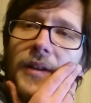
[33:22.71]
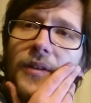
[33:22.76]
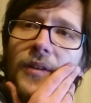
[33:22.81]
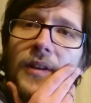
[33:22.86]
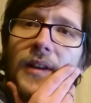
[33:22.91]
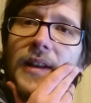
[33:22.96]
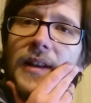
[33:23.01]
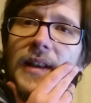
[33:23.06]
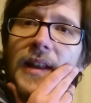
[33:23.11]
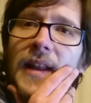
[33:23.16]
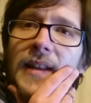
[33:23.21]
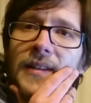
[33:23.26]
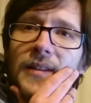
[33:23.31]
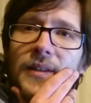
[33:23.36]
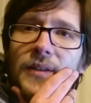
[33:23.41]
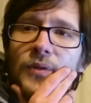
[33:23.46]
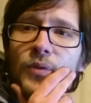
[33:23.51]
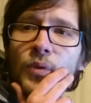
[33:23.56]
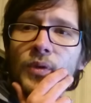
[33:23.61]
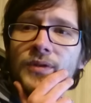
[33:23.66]
better than
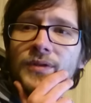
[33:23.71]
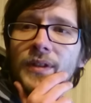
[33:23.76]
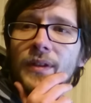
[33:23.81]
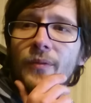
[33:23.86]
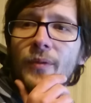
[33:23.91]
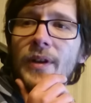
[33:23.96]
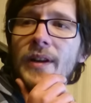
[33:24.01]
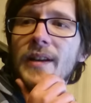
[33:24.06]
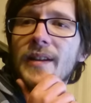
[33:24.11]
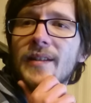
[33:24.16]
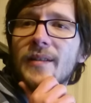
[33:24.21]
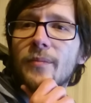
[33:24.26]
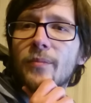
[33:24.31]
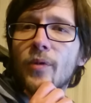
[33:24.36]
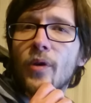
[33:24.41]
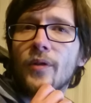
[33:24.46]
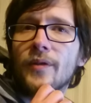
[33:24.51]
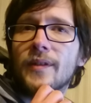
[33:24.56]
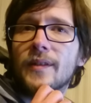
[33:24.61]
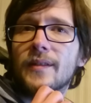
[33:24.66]
that it was a really
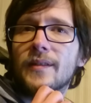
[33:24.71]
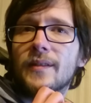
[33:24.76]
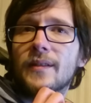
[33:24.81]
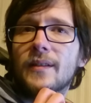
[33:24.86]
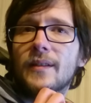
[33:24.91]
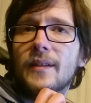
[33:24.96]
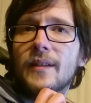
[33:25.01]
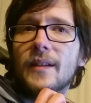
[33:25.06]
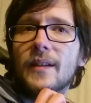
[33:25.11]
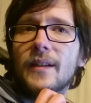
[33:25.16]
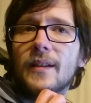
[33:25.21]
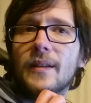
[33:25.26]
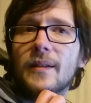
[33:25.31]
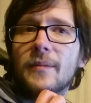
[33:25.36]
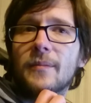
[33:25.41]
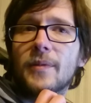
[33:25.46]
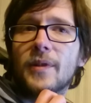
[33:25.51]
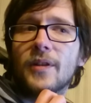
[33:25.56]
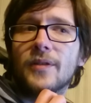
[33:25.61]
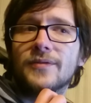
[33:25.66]
easy process
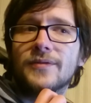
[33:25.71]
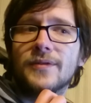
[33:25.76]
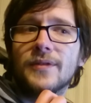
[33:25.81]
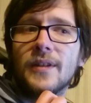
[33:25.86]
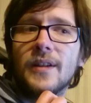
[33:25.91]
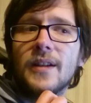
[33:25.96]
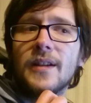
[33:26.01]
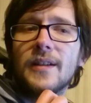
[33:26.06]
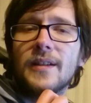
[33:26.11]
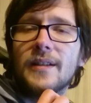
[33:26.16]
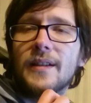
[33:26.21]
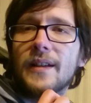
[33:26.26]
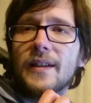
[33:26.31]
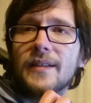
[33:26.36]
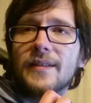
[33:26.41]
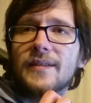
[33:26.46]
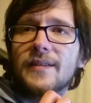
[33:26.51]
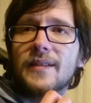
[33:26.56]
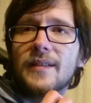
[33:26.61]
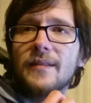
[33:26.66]
uh, because
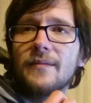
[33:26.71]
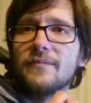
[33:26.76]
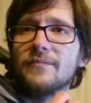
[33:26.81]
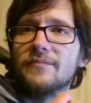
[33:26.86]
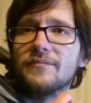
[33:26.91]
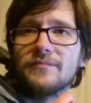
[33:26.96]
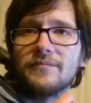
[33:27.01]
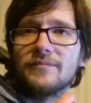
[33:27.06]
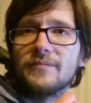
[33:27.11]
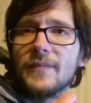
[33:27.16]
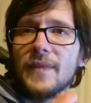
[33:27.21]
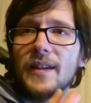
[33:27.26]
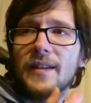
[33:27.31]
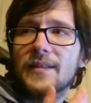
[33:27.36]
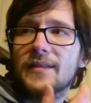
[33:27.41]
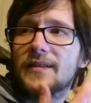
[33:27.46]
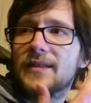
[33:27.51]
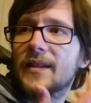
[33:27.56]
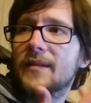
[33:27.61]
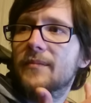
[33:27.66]
uh,
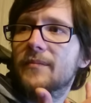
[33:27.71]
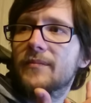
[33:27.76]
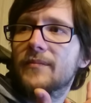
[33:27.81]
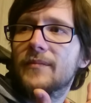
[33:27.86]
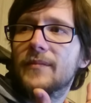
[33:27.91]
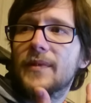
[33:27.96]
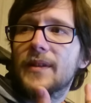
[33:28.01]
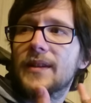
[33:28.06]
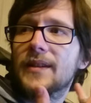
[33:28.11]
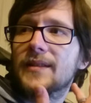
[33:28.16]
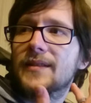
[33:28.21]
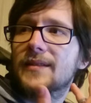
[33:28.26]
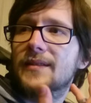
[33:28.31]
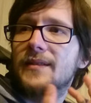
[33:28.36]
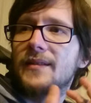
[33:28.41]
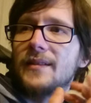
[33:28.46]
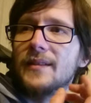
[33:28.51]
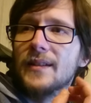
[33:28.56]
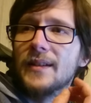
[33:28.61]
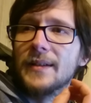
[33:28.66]
Steam
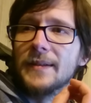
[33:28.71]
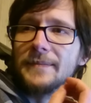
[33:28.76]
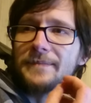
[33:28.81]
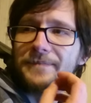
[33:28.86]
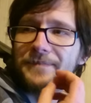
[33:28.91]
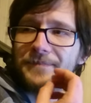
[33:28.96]
is